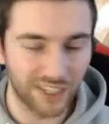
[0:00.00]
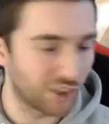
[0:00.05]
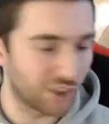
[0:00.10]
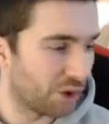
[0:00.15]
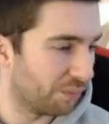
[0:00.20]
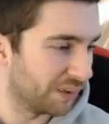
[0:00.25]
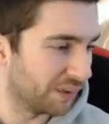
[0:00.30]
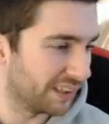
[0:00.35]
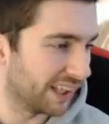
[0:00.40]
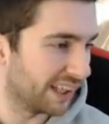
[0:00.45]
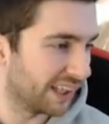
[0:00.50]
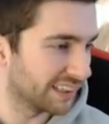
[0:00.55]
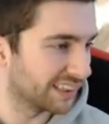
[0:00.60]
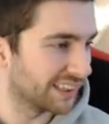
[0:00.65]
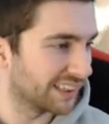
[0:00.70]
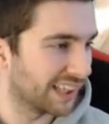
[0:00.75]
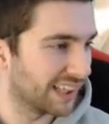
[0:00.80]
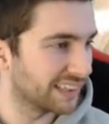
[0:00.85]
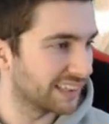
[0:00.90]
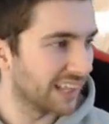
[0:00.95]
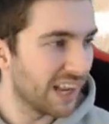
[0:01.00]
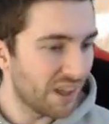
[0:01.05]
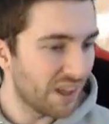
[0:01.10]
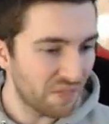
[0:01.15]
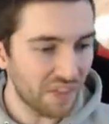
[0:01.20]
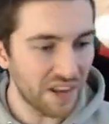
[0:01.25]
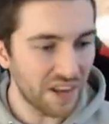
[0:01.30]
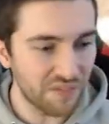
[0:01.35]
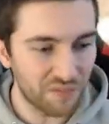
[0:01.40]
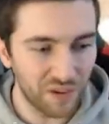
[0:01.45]
comment there. So, yes.
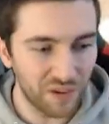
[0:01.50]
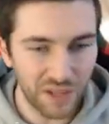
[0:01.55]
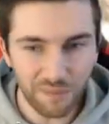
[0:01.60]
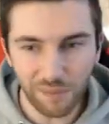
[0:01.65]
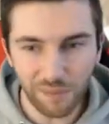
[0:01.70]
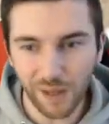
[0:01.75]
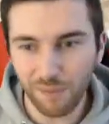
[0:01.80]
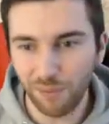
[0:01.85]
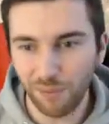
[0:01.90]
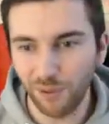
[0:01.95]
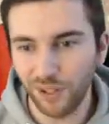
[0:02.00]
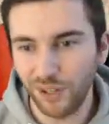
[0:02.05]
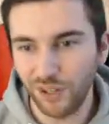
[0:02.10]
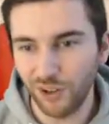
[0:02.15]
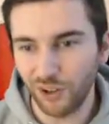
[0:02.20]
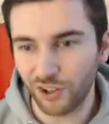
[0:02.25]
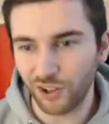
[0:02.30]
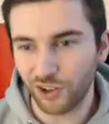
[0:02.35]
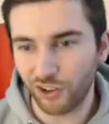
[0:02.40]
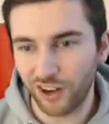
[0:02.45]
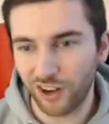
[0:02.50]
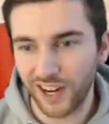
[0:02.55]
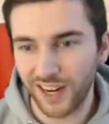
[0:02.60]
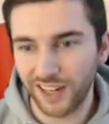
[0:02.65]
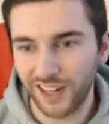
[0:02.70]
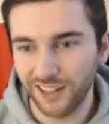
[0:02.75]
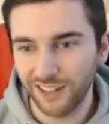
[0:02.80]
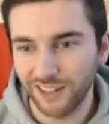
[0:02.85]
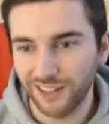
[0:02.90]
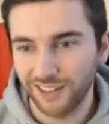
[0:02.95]
Thankfully, people are not
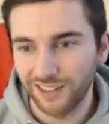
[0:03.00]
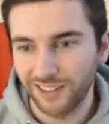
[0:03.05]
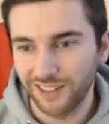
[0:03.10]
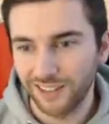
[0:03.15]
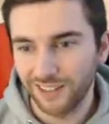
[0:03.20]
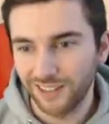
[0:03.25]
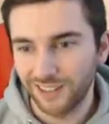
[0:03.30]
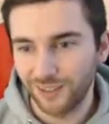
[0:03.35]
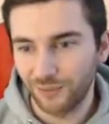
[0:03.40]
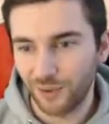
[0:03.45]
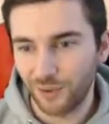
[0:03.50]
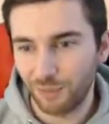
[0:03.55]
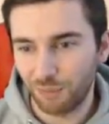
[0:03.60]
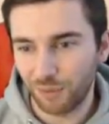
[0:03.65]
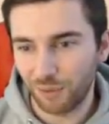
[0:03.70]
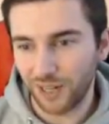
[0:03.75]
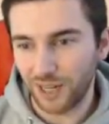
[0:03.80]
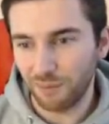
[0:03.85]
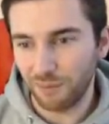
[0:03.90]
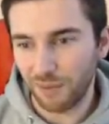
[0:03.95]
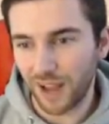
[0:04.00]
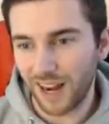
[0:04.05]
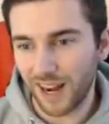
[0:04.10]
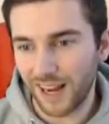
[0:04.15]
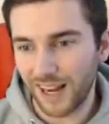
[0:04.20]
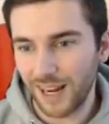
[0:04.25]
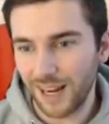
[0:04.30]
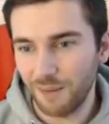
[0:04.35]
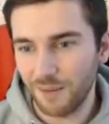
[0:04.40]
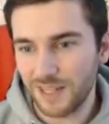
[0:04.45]
agreeing with bringing about
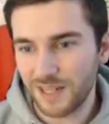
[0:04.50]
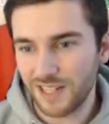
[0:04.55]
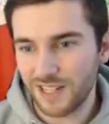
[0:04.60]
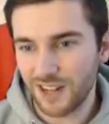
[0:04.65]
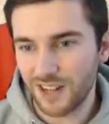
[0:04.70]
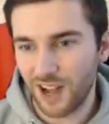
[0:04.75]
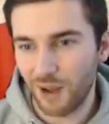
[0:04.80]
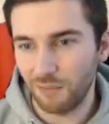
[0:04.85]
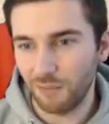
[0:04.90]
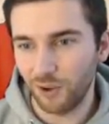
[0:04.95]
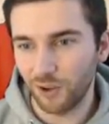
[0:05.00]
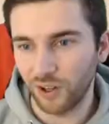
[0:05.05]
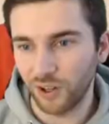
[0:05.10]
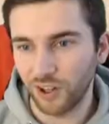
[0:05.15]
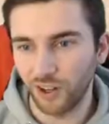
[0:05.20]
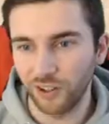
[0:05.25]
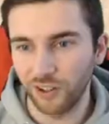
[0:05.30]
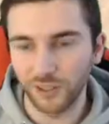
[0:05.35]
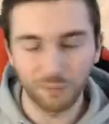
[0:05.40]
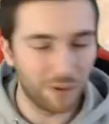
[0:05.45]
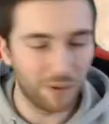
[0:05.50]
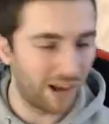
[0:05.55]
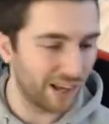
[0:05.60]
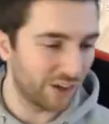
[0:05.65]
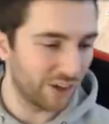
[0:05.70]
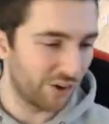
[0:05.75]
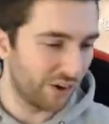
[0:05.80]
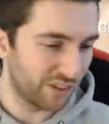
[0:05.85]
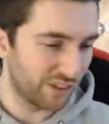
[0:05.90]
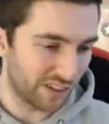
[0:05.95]
limited time locker codes. My
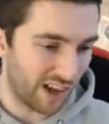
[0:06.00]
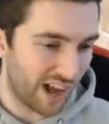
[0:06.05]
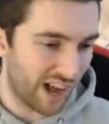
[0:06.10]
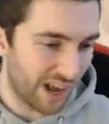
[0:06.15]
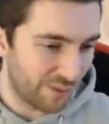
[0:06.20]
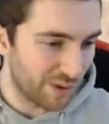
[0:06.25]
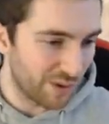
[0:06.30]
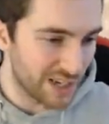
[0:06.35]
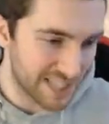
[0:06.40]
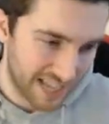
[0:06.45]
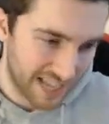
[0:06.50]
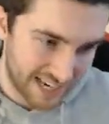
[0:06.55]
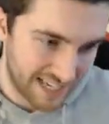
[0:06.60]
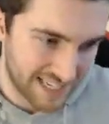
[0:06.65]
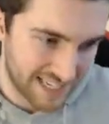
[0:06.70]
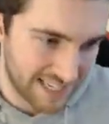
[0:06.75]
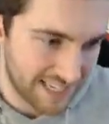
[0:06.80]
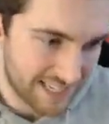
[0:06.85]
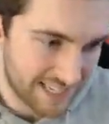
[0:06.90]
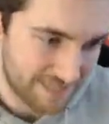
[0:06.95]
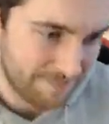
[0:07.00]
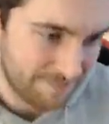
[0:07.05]
God, I would hate it.